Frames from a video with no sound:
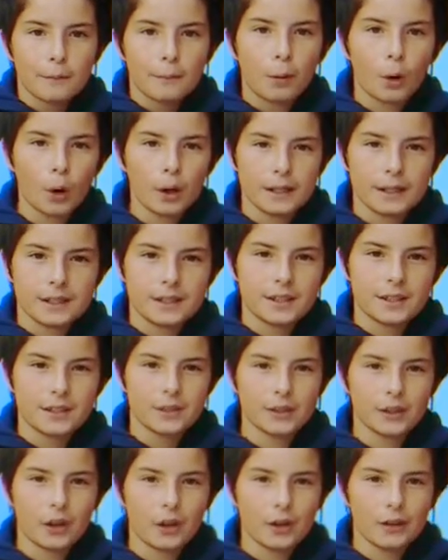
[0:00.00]
points,
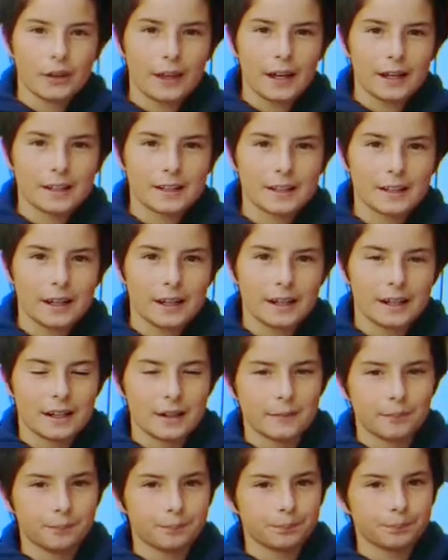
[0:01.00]
so that's like